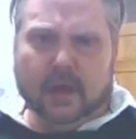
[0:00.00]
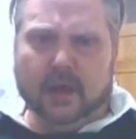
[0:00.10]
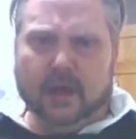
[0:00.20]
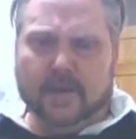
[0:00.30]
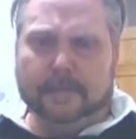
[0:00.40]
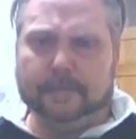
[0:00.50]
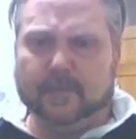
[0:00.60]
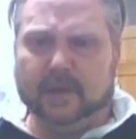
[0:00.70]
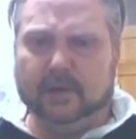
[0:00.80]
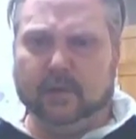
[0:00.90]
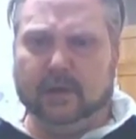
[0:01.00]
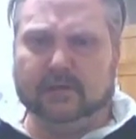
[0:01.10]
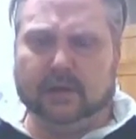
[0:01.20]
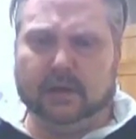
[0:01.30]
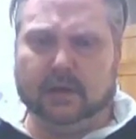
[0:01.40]
But
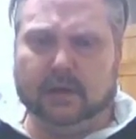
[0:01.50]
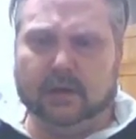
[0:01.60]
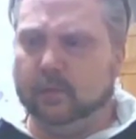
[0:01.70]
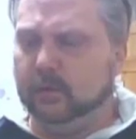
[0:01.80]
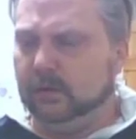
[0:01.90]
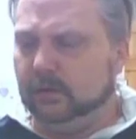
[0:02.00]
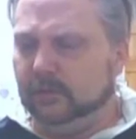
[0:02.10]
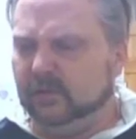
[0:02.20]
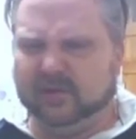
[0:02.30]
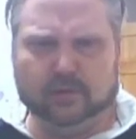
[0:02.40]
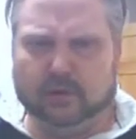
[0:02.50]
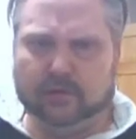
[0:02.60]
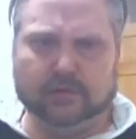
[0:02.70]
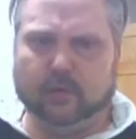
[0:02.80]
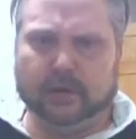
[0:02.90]
anyways, just a
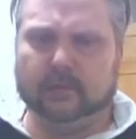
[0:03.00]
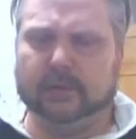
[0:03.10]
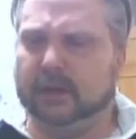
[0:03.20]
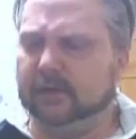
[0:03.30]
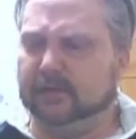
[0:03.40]
little quick update.